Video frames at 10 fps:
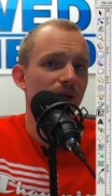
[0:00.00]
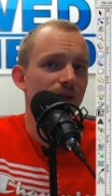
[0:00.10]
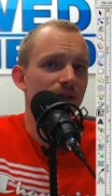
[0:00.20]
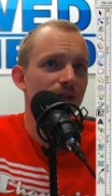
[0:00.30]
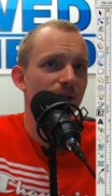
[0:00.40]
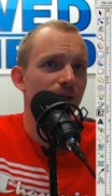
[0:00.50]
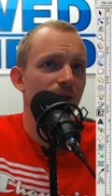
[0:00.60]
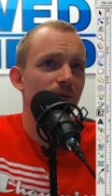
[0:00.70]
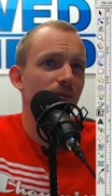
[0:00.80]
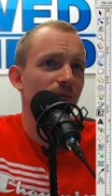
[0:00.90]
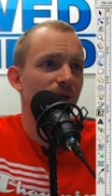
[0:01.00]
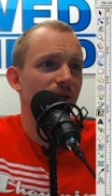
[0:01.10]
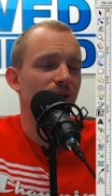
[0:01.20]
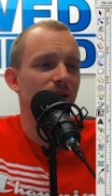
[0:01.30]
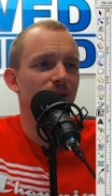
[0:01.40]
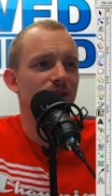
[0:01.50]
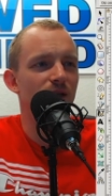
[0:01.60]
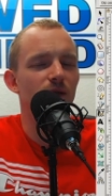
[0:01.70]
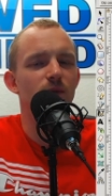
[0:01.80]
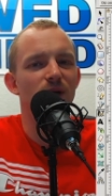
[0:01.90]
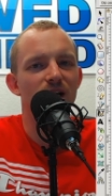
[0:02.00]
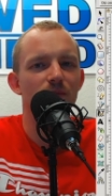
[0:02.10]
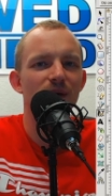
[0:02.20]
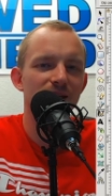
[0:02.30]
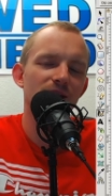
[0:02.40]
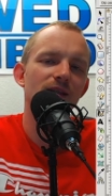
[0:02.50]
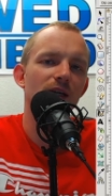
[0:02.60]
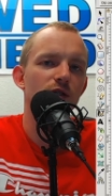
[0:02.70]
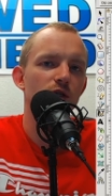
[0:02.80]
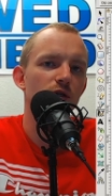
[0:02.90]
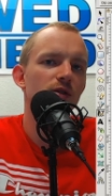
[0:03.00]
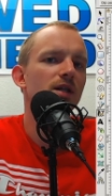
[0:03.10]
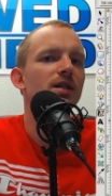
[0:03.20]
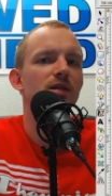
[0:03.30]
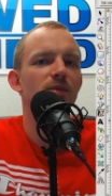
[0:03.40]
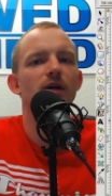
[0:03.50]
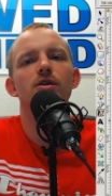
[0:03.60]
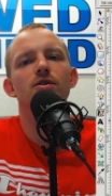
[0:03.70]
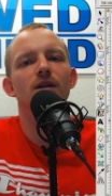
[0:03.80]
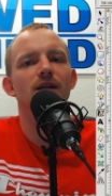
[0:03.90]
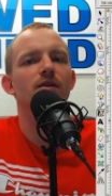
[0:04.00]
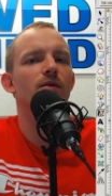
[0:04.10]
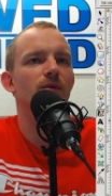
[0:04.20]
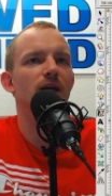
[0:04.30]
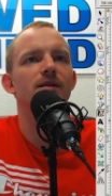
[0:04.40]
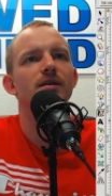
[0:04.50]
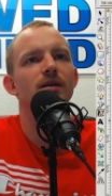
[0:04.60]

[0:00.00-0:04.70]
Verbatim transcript: it's not recommended that you use it. It's better to let the thread